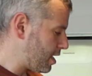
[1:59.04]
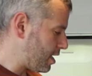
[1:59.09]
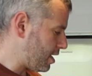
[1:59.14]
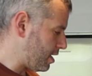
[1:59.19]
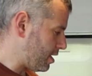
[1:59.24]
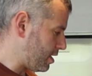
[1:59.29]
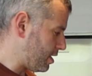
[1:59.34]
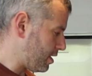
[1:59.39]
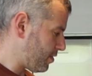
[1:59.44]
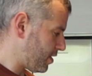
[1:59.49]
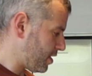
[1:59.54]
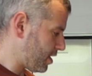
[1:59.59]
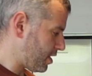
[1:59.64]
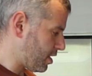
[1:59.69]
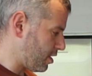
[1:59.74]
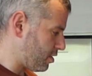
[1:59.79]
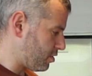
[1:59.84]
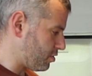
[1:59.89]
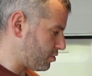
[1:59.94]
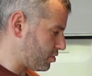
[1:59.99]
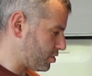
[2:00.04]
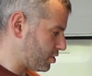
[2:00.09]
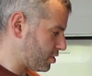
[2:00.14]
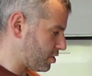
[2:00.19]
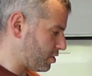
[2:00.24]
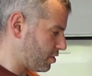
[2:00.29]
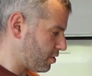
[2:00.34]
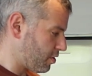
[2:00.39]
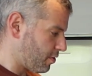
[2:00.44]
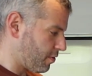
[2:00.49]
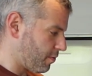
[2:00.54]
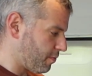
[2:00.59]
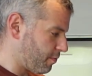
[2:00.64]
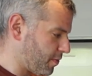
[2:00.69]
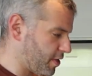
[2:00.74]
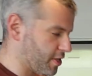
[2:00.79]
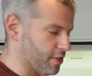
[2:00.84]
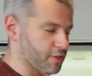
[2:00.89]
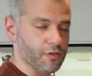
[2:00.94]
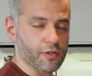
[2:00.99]
and then it goes
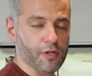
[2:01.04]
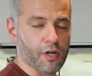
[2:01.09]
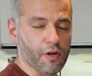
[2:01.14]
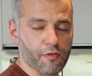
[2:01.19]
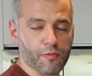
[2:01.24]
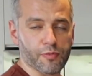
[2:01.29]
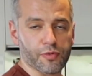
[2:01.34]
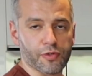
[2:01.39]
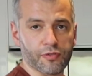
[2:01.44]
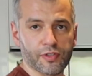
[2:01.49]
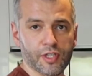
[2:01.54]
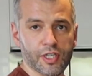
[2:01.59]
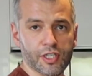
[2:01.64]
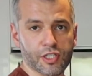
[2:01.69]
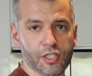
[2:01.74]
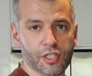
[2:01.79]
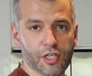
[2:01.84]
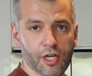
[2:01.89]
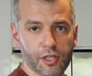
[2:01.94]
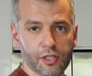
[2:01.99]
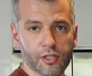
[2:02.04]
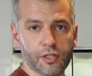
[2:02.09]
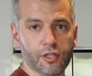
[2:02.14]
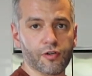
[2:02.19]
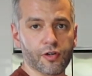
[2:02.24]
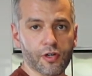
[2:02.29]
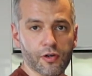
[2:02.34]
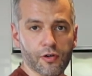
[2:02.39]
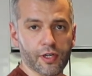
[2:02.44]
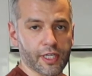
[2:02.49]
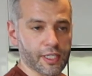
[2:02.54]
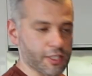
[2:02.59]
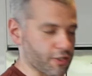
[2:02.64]
into an oven-proof dish under the grill and